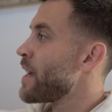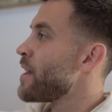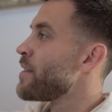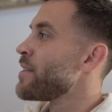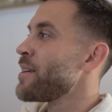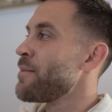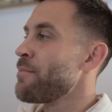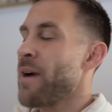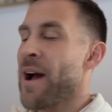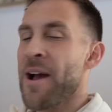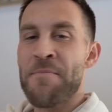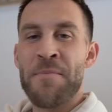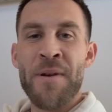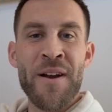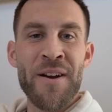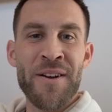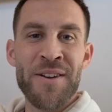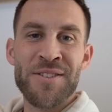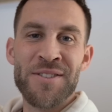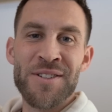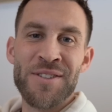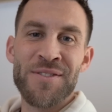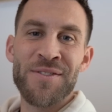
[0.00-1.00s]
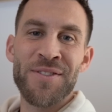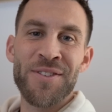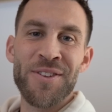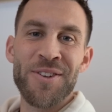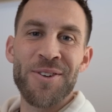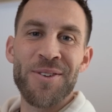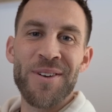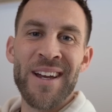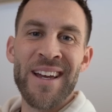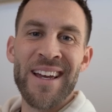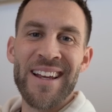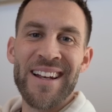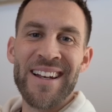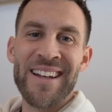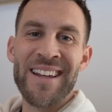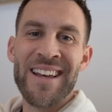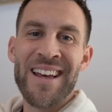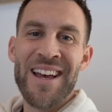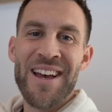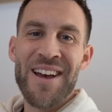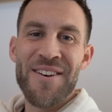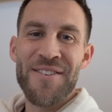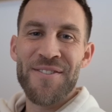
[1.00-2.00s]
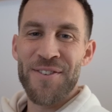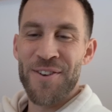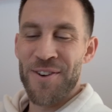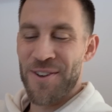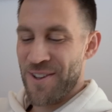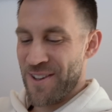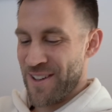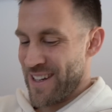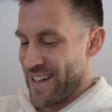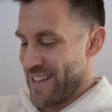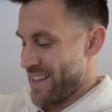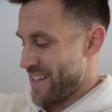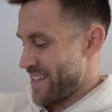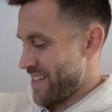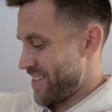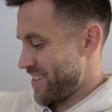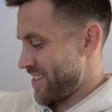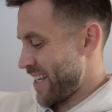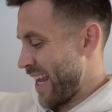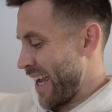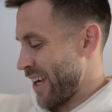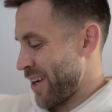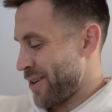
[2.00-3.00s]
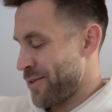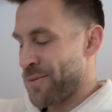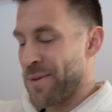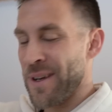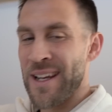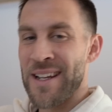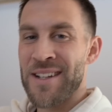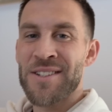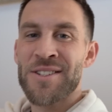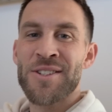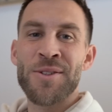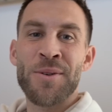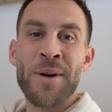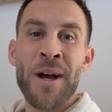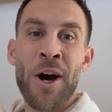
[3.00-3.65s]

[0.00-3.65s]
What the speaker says: and then my parents just flew in for this second week to